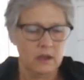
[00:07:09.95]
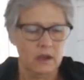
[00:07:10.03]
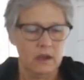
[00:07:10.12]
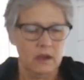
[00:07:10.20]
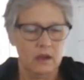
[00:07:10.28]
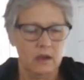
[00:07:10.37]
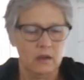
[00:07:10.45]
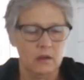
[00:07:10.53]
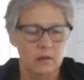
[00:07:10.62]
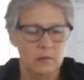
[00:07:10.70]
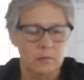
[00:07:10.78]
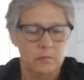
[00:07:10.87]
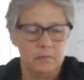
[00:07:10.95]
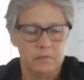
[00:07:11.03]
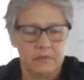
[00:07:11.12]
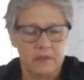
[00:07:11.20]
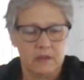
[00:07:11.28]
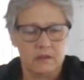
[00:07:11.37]

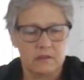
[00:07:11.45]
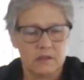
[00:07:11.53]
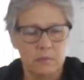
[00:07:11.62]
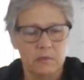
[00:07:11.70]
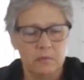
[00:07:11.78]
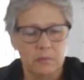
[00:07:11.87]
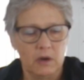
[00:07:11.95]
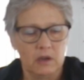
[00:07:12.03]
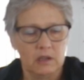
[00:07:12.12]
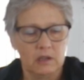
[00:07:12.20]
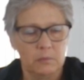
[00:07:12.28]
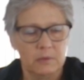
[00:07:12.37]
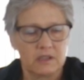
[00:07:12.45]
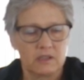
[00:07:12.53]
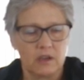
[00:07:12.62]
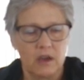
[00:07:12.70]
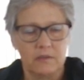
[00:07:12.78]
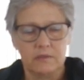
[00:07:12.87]
Some of them are a little bit
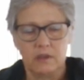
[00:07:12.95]
soft,